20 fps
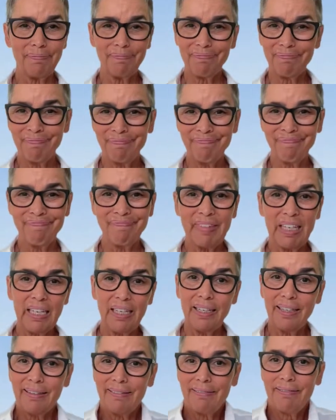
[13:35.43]

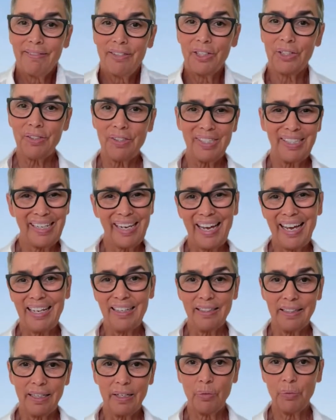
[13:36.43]

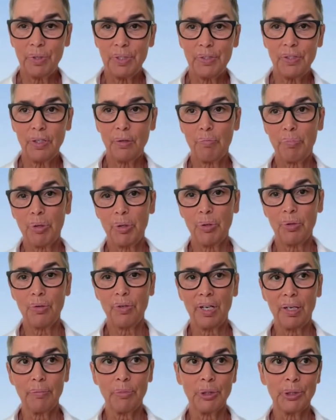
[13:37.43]
I went to the
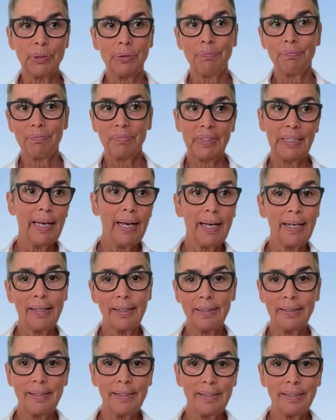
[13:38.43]
program, or
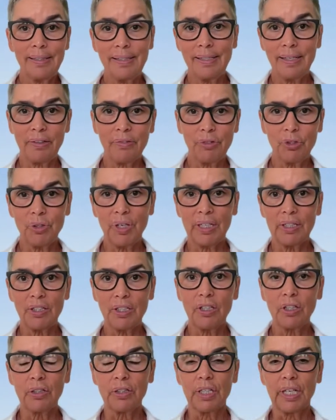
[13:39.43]
I did the self-directed
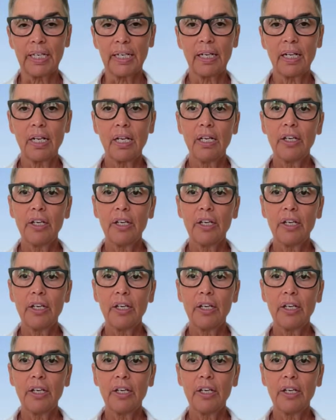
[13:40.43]
learning.